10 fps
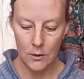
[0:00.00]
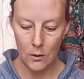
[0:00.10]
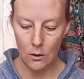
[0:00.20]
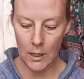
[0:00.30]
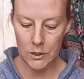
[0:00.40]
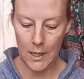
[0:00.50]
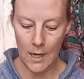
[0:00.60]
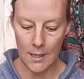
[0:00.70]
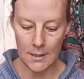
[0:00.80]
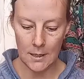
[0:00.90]
do all that
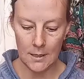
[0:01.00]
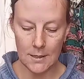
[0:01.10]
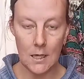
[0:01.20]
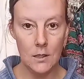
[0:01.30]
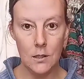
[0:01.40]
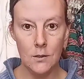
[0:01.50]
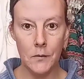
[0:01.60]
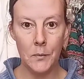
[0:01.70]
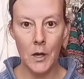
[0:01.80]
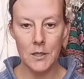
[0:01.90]
jazz, and stay tuned
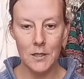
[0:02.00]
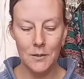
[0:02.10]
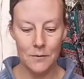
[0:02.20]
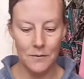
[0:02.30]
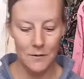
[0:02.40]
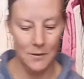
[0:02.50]
for part 2.